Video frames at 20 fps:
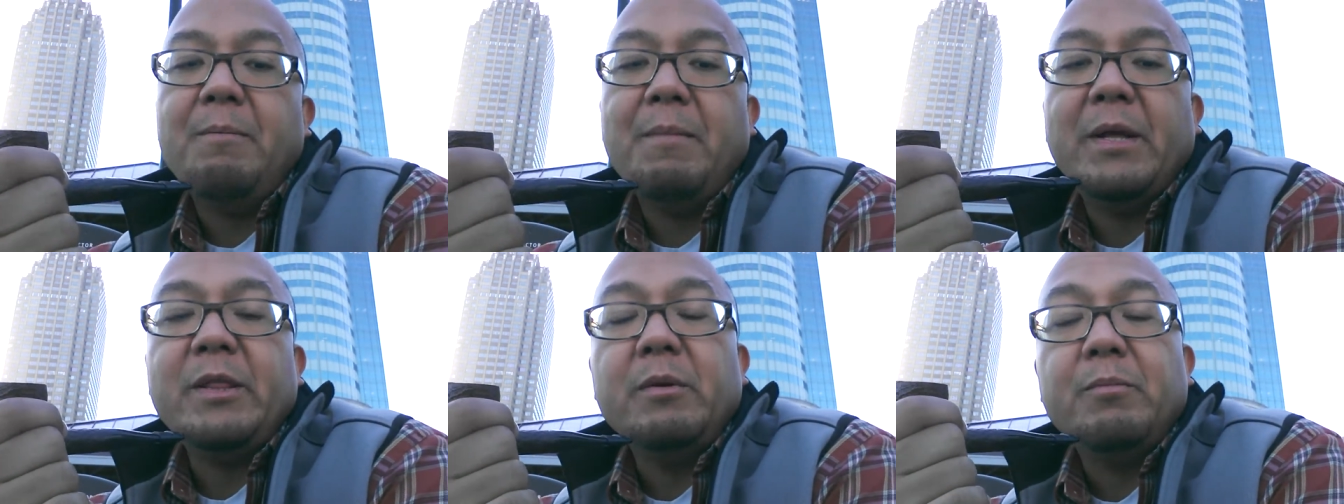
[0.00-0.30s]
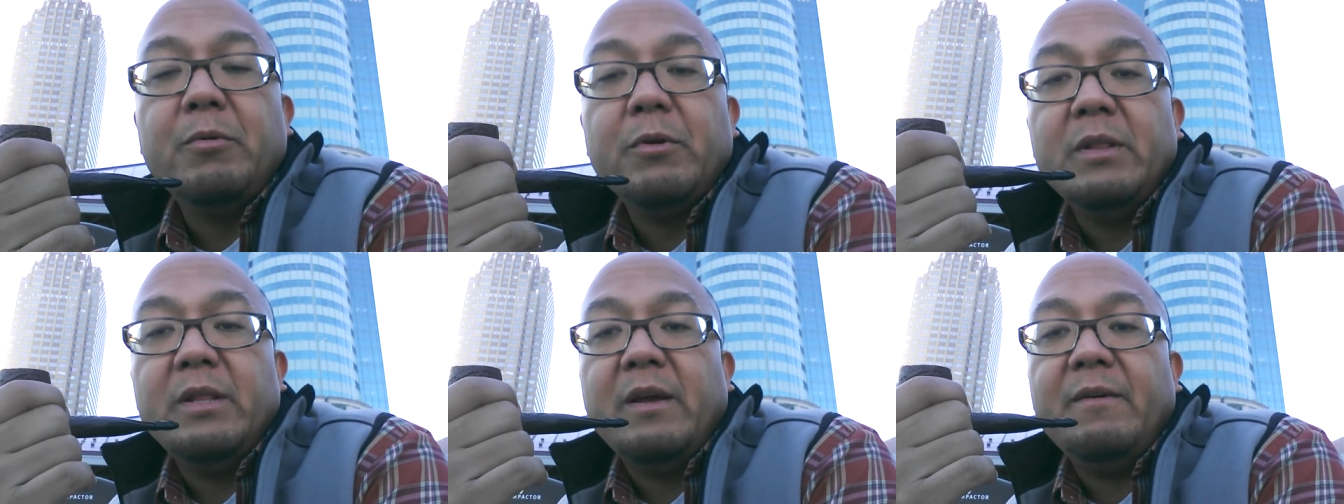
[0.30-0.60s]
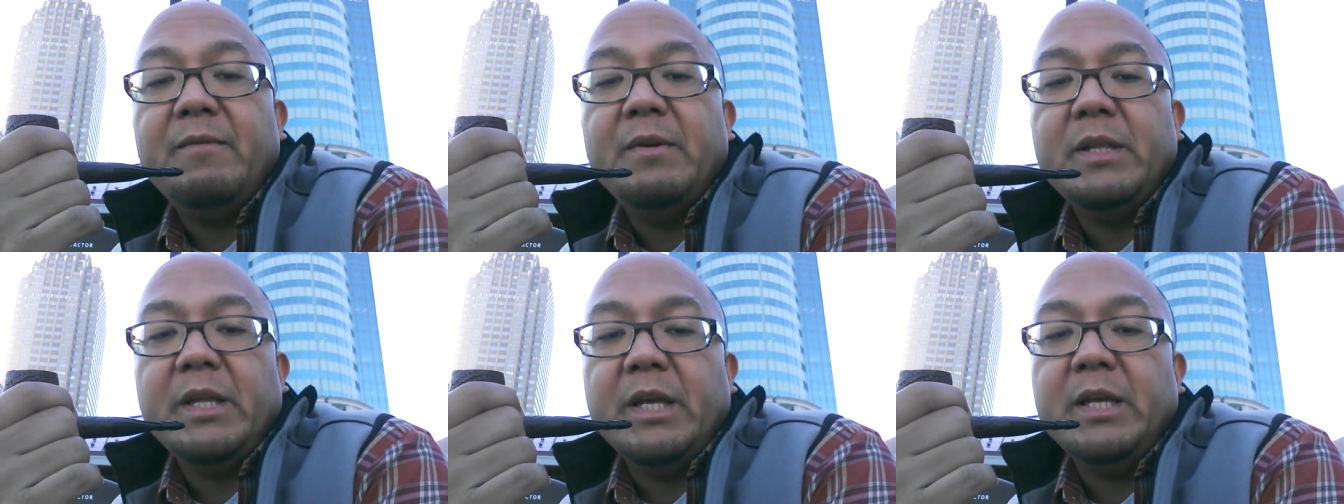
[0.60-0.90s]
my number
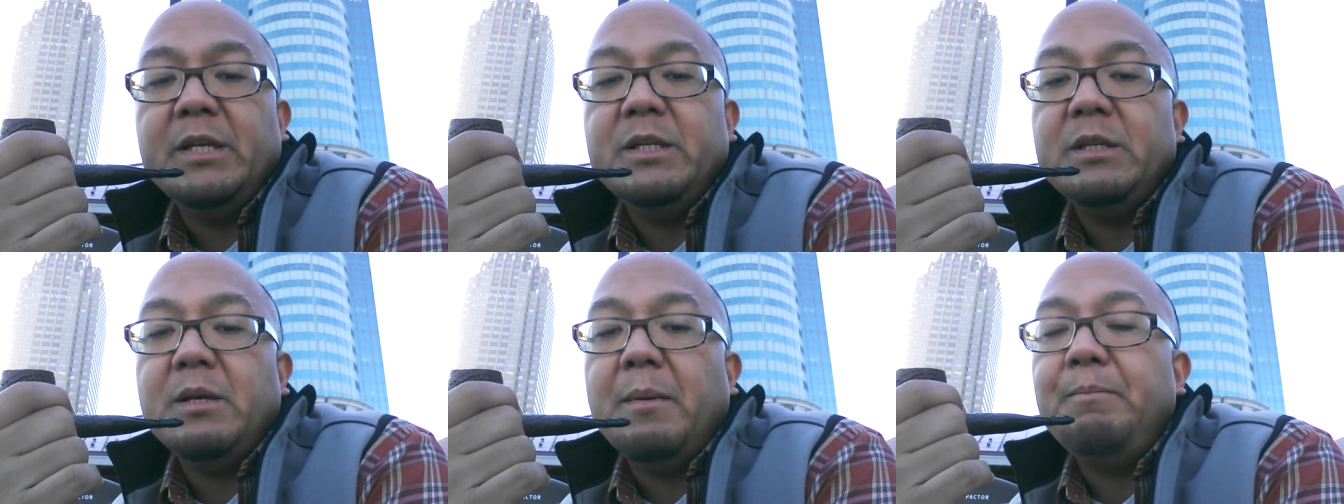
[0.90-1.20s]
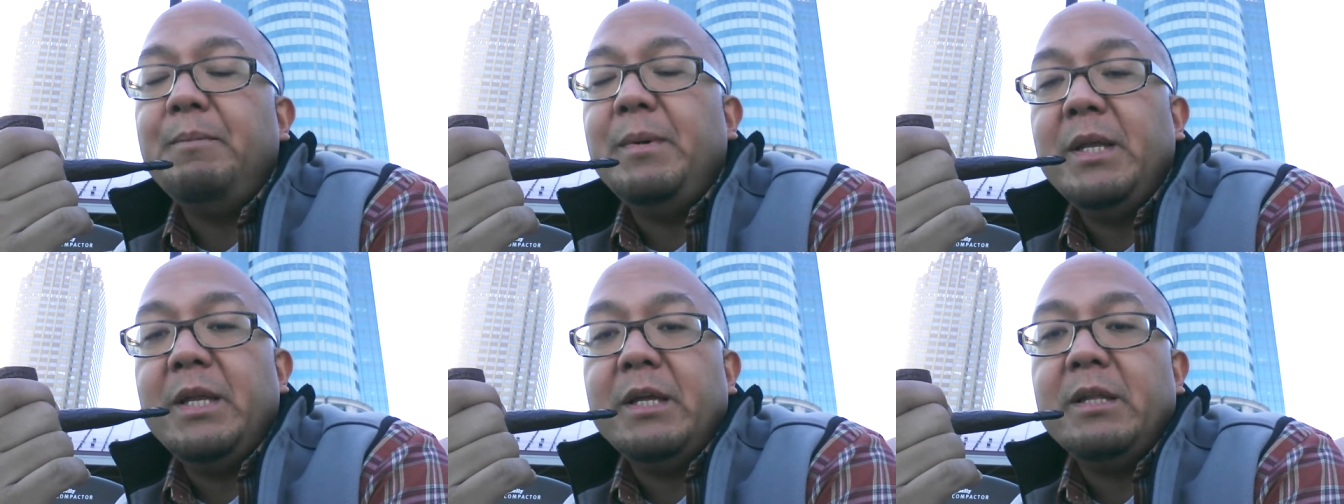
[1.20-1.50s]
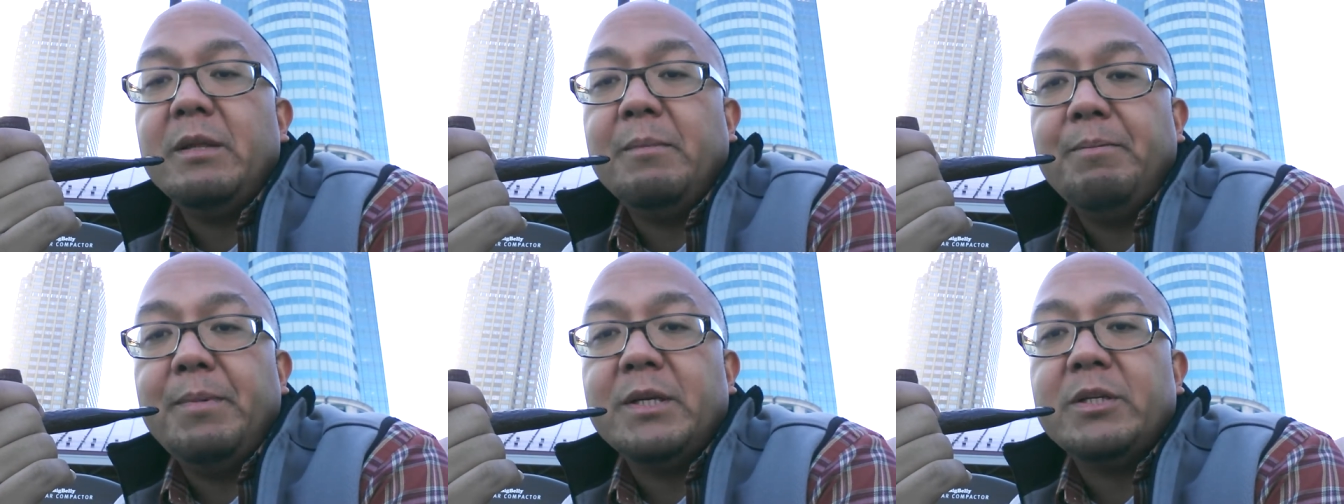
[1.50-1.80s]
11 is
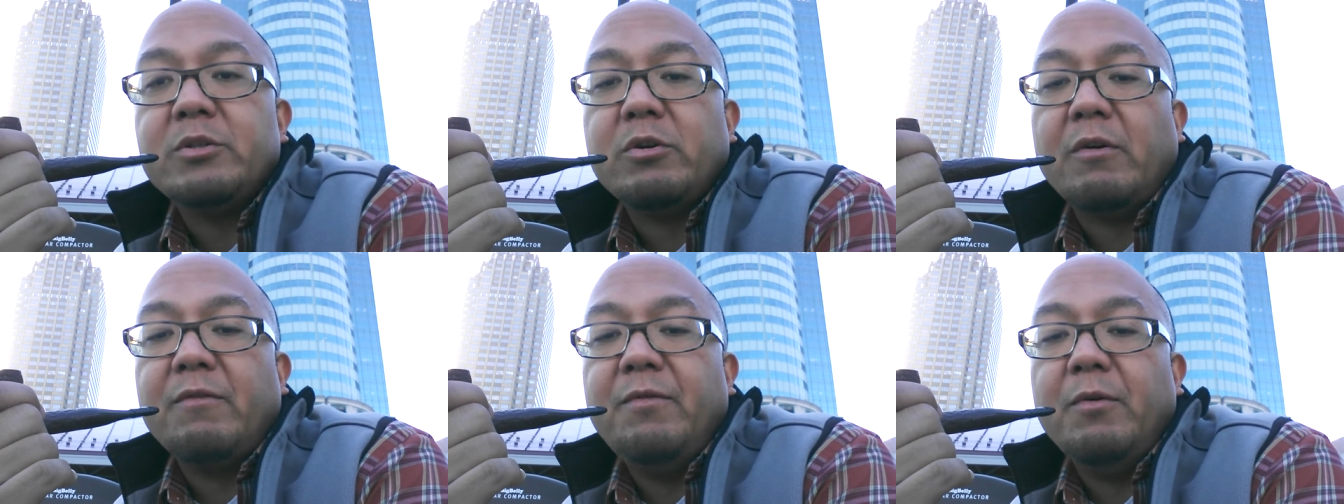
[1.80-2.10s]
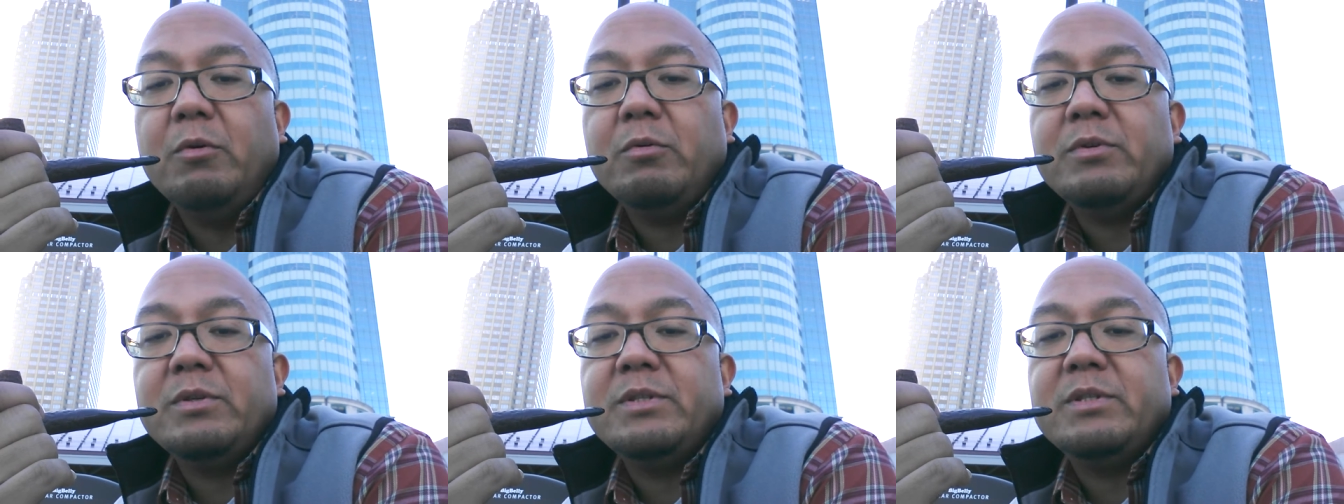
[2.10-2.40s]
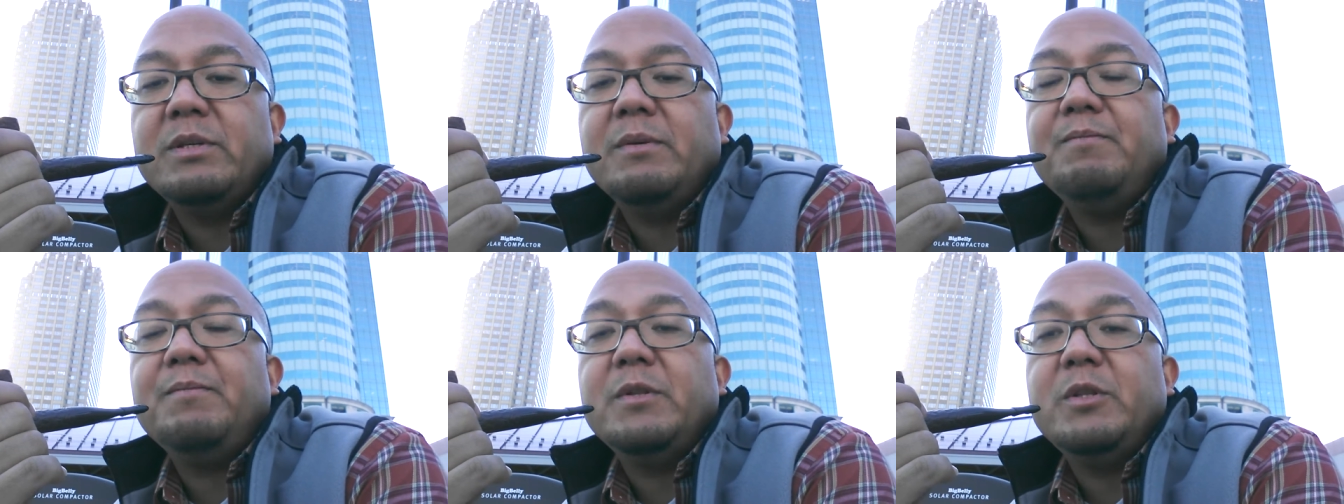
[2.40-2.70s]
meeting the big star
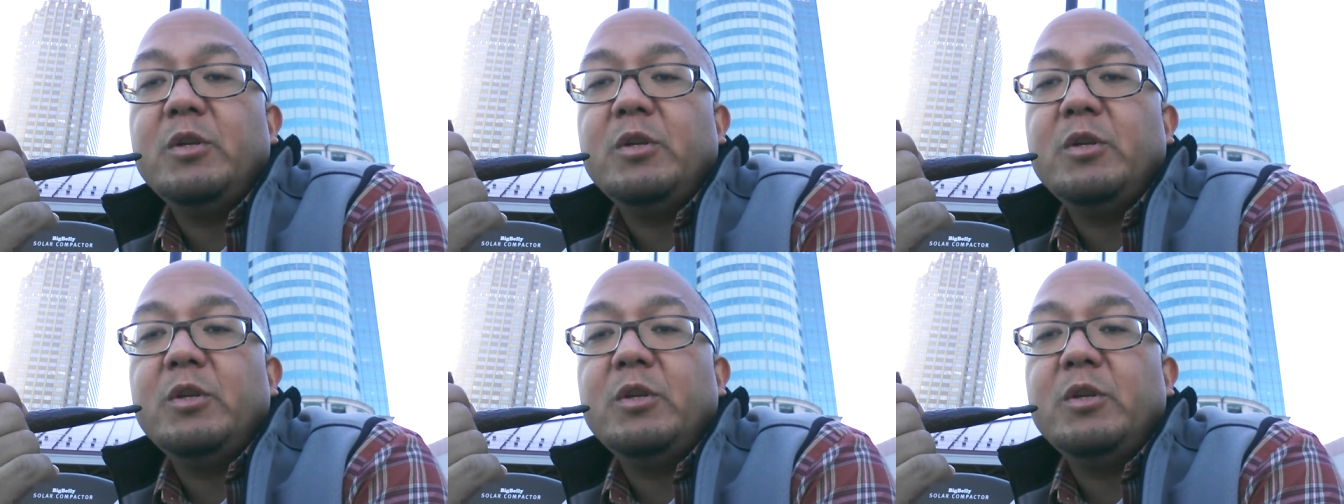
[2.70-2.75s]
folks,